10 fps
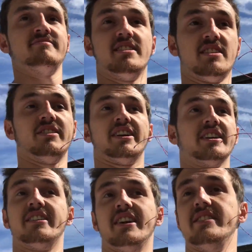That's
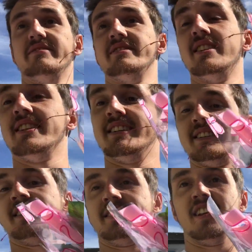fucking great.
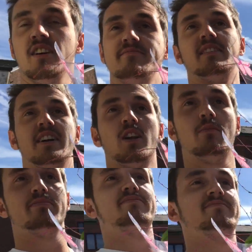So, I got
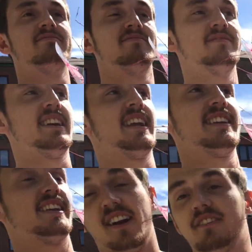up, and I
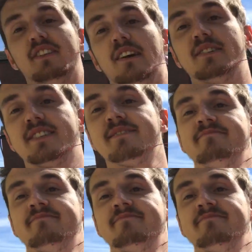got a flowers.